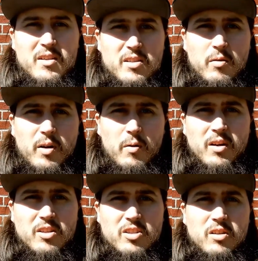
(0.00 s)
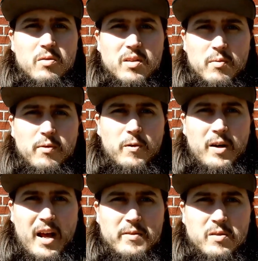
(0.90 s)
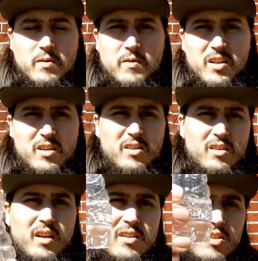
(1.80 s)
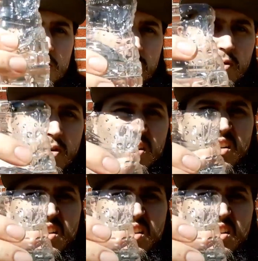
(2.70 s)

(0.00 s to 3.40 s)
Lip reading: So, but I wanted to show you what the before and after of the vinegar looked like. So before,